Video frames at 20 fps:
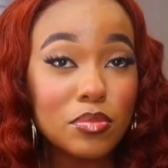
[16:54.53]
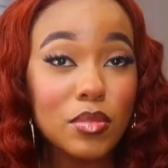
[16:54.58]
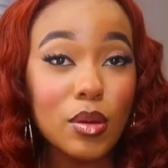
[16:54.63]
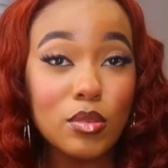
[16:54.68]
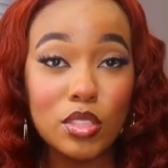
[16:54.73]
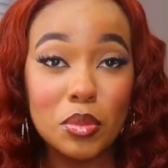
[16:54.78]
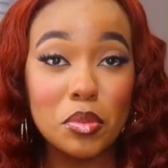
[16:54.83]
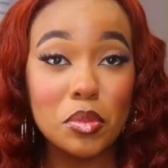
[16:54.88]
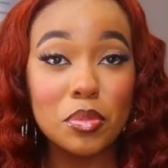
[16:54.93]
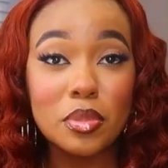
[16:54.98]
I
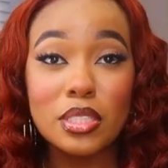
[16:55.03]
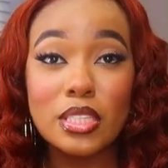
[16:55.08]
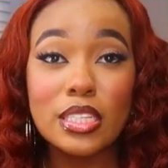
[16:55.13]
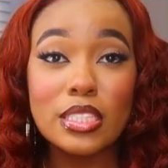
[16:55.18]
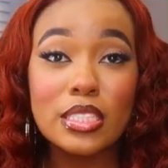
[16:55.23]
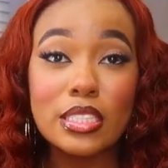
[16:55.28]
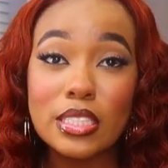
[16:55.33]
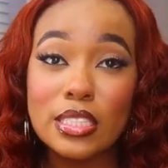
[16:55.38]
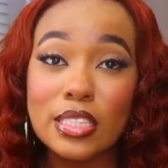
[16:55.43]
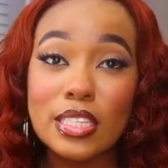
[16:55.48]
was able to put
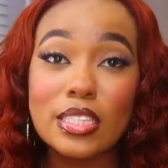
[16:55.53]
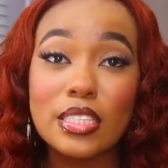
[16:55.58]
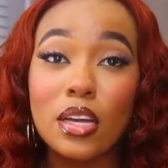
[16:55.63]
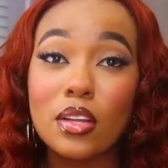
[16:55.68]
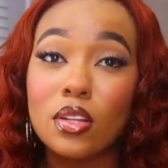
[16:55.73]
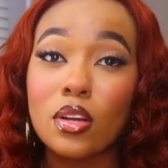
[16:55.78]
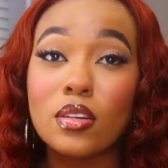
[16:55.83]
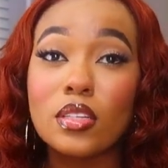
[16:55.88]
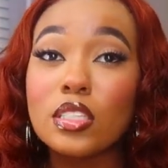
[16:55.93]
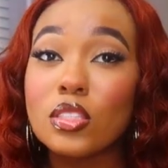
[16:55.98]
that to the test how
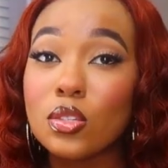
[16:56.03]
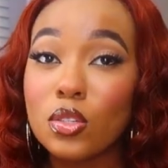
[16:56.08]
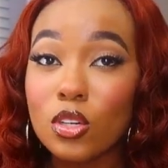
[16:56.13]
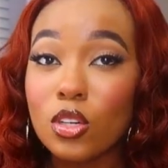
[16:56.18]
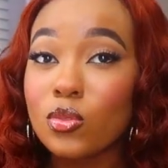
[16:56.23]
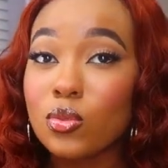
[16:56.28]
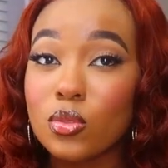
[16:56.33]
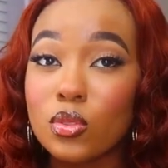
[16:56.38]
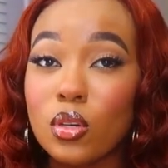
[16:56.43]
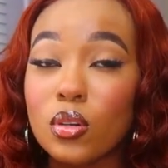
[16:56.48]
long these
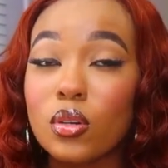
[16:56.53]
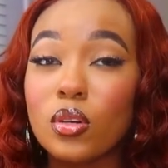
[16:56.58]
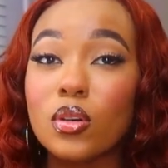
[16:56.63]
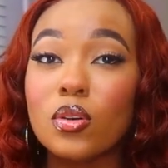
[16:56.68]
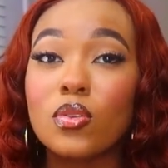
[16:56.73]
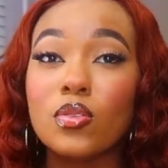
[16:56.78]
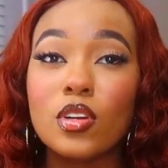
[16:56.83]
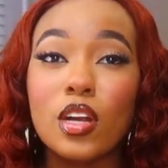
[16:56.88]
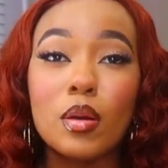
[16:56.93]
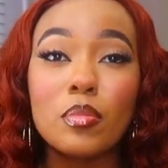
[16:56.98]
curls was gonna
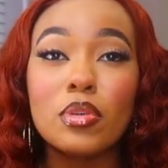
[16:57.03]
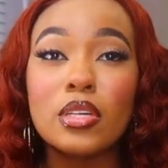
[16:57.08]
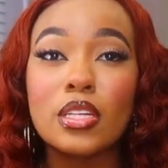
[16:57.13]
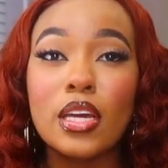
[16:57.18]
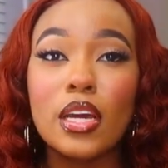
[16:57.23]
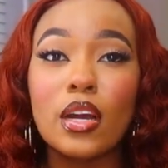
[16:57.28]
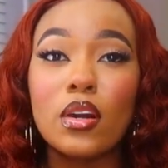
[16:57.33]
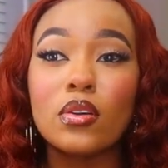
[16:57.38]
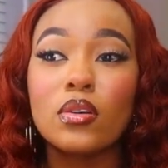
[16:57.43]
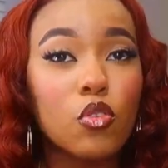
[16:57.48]
hold. I've been
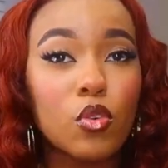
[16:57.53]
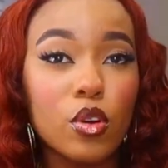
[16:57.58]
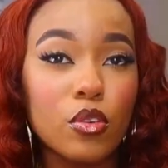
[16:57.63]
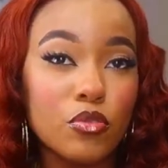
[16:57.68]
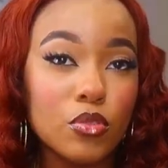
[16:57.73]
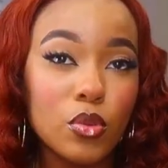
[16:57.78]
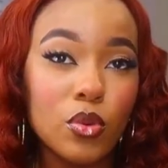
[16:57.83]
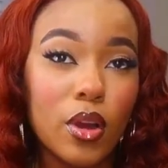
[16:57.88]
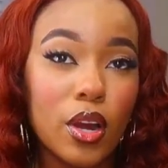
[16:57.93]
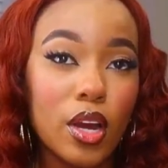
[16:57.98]
out for a
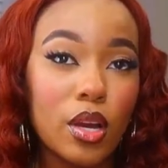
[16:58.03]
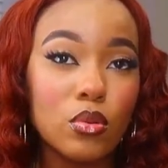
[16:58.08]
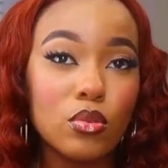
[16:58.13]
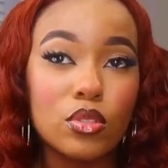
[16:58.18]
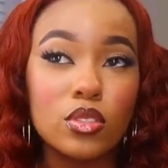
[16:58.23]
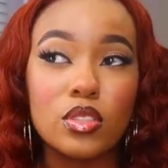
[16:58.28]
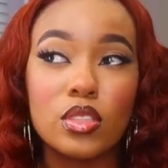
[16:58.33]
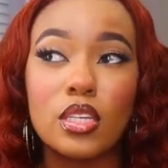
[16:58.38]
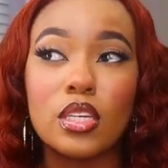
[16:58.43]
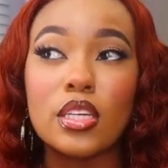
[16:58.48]
few
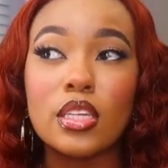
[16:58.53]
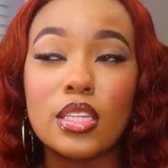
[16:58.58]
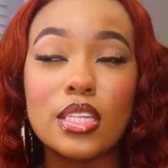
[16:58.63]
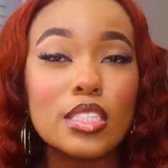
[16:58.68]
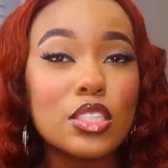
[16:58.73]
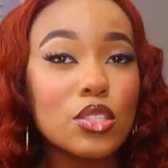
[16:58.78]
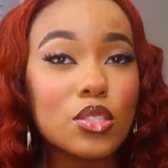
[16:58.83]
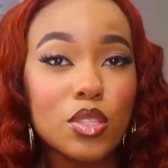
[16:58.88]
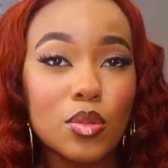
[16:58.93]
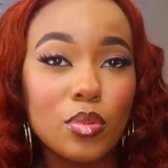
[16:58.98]
hours and they
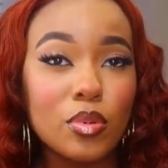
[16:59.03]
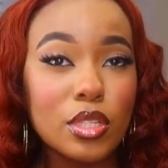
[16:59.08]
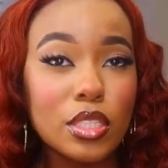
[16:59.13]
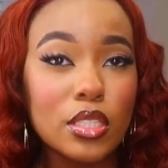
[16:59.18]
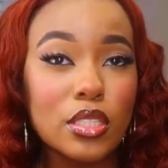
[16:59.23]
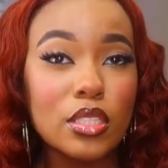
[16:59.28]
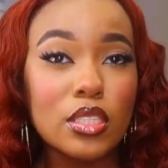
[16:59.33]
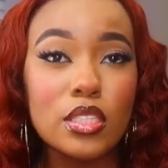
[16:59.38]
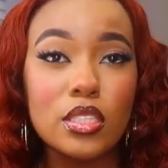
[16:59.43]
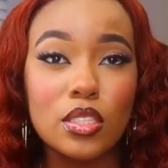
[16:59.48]
still look pretty
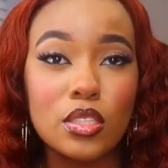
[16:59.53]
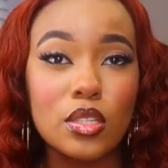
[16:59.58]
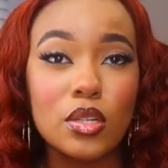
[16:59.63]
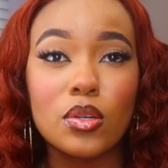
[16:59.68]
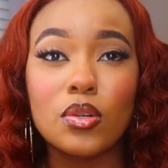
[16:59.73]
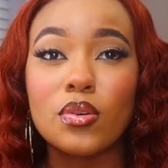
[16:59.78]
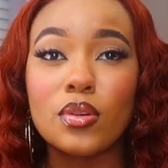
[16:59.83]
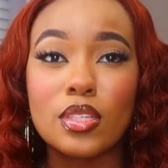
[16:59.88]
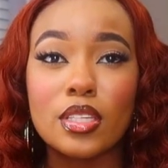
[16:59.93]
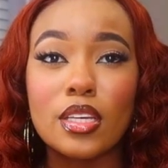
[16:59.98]
good.
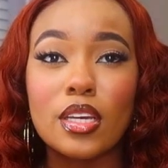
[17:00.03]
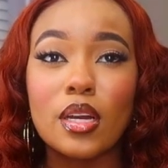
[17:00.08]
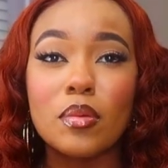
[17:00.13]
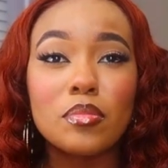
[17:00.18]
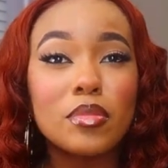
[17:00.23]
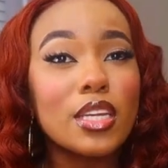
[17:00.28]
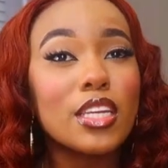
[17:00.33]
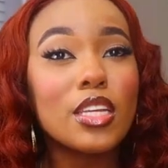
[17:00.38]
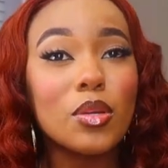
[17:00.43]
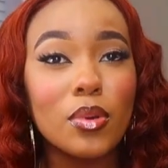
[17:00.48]
So yeah.
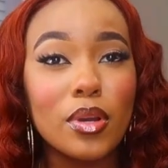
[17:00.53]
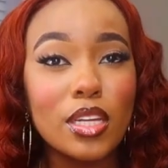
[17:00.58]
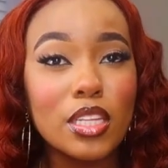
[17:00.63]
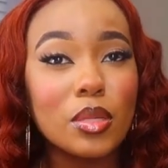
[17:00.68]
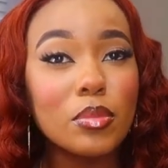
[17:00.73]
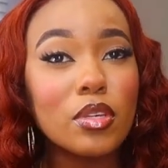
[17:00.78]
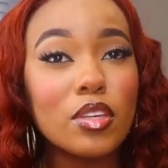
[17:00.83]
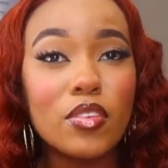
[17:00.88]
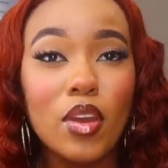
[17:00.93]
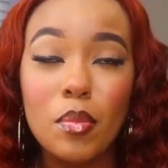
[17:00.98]
Anyway,
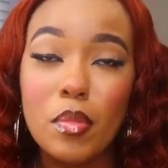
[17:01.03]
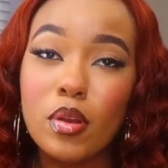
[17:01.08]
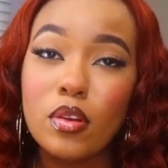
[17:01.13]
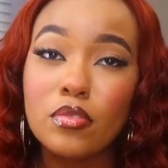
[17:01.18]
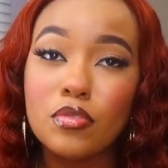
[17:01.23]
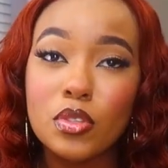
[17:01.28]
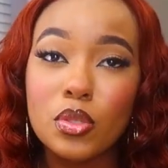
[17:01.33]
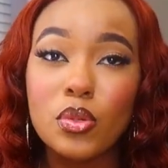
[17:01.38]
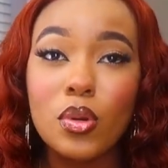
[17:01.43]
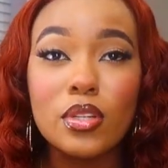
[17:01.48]
let me give y'all my
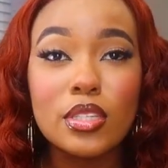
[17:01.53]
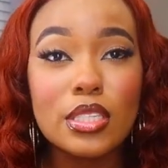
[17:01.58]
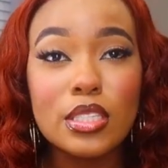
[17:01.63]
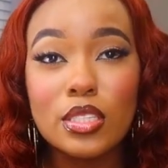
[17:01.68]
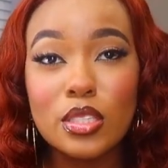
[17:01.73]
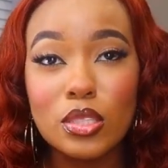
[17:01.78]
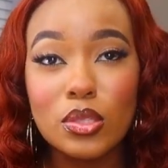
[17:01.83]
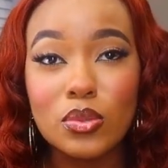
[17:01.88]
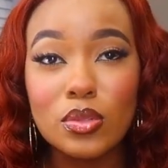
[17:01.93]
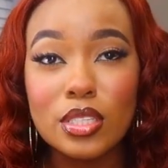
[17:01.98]
review on
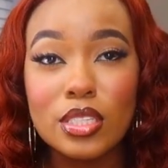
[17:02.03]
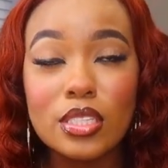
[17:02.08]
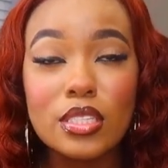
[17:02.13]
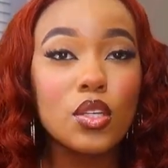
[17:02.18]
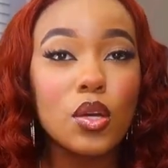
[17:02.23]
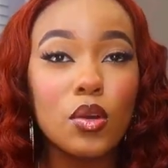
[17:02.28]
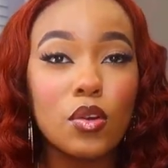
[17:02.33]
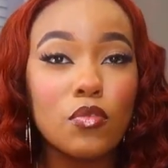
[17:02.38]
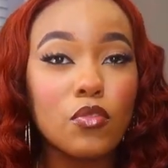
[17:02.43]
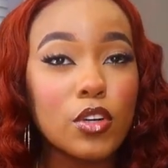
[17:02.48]
this unit.
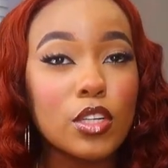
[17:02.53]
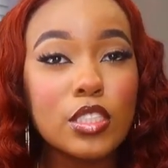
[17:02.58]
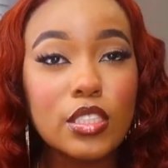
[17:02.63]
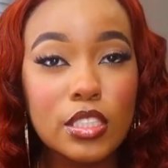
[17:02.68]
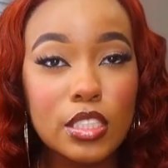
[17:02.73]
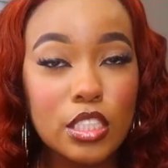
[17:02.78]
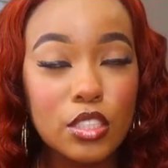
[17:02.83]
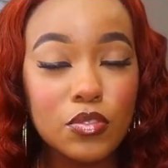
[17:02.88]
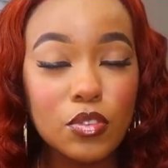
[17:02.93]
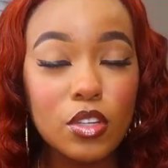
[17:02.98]
So first
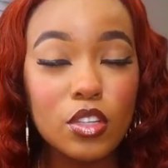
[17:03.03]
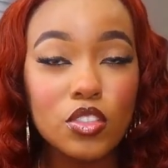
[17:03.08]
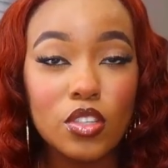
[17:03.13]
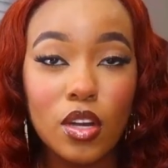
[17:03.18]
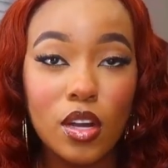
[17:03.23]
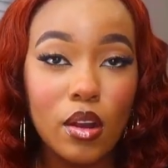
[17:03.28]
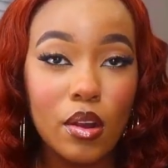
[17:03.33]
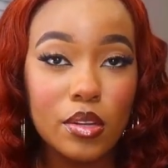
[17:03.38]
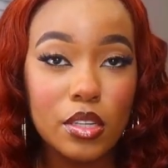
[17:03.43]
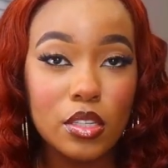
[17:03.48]
things first, y'all
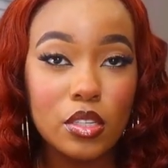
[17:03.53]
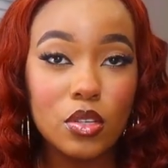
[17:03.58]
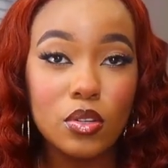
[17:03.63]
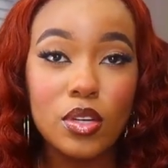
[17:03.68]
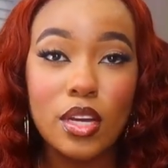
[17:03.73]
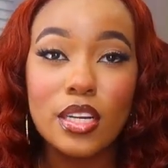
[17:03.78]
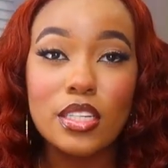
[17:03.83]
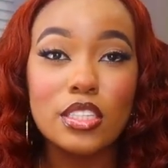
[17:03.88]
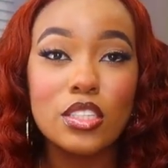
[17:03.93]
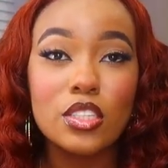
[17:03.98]
already know I
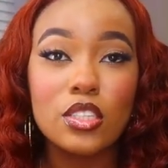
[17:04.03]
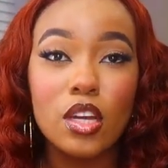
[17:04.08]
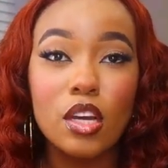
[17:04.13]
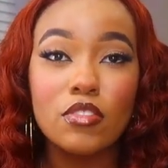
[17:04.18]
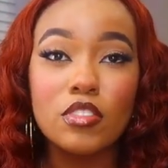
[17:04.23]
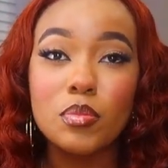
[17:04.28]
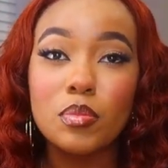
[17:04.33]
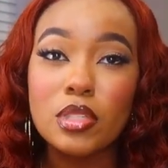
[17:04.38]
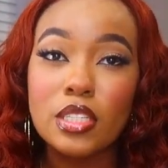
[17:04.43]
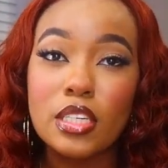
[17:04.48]
gotta tell y'all if
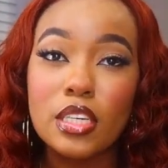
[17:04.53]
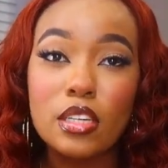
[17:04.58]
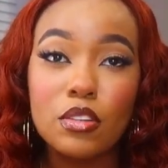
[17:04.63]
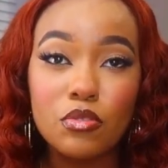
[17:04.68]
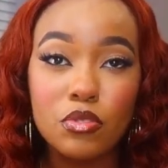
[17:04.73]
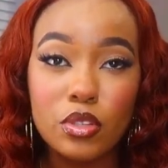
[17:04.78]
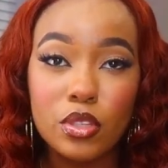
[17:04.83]
it's big head